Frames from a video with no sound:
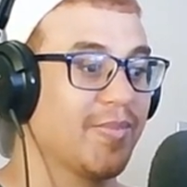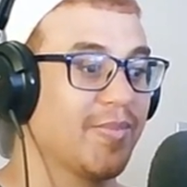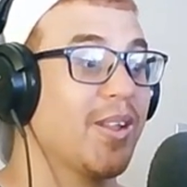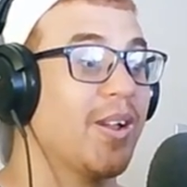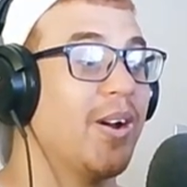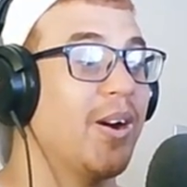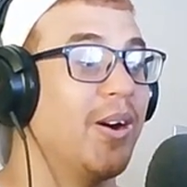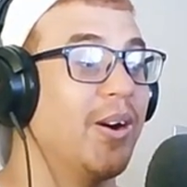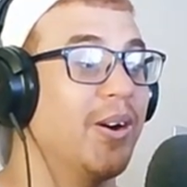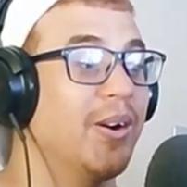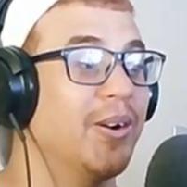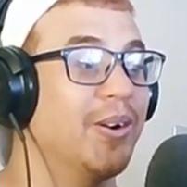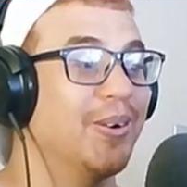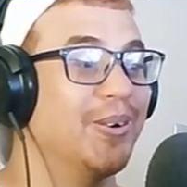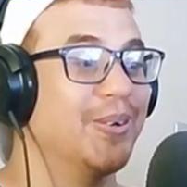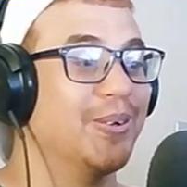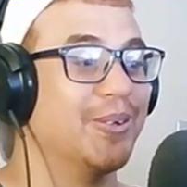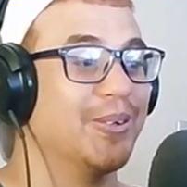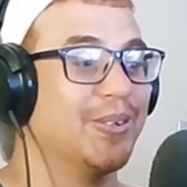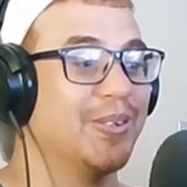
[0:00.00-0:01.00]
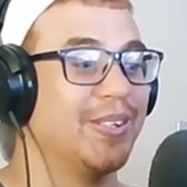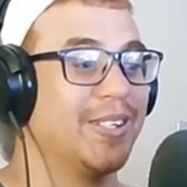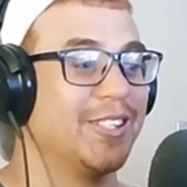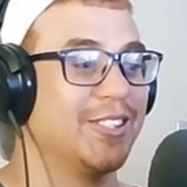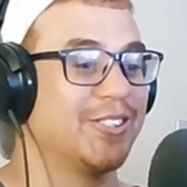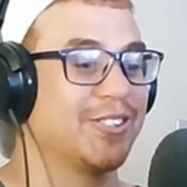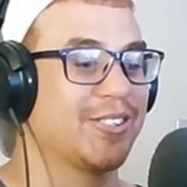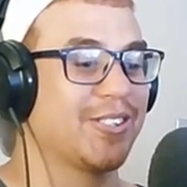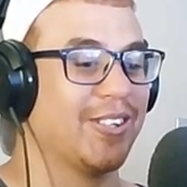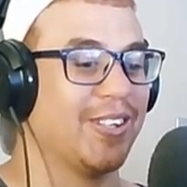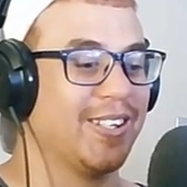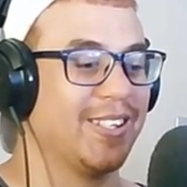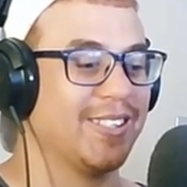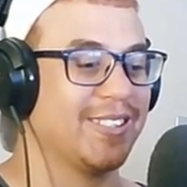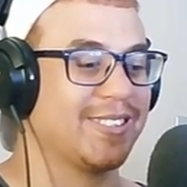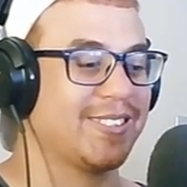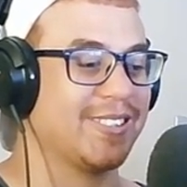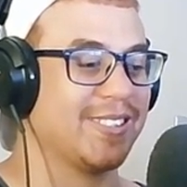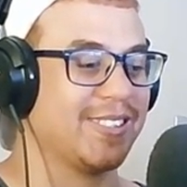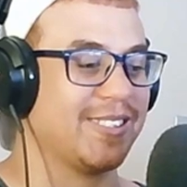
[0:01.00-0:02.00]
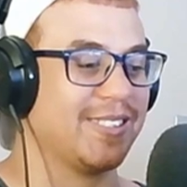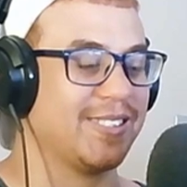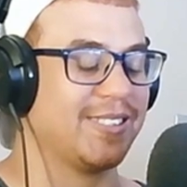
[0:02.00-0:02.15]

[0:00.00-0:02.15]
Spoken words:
Oh, and he's got a certain